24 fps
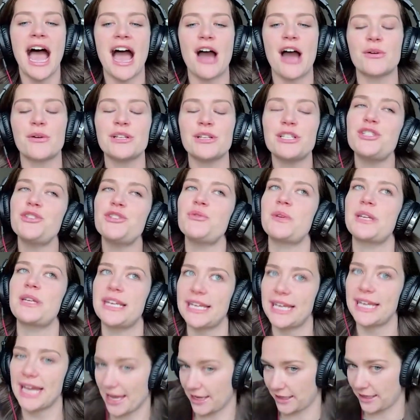How did you
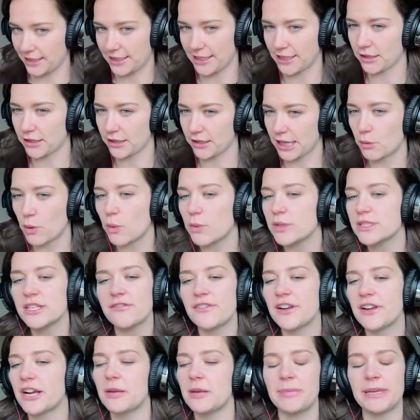get here? Like, what was the
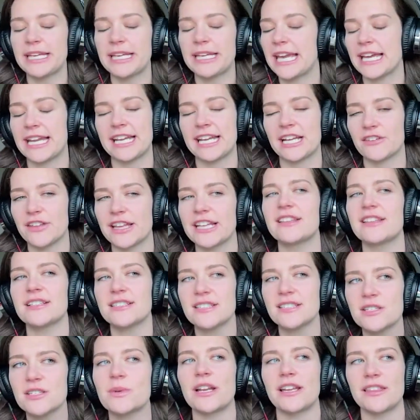very beginning of like,
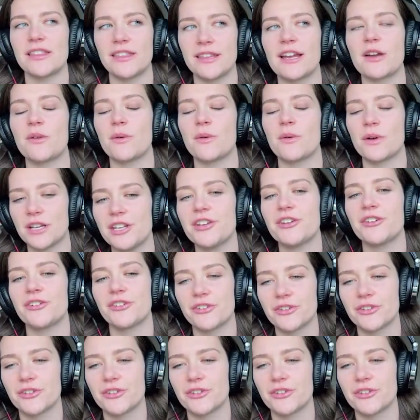this is what I think I want to do?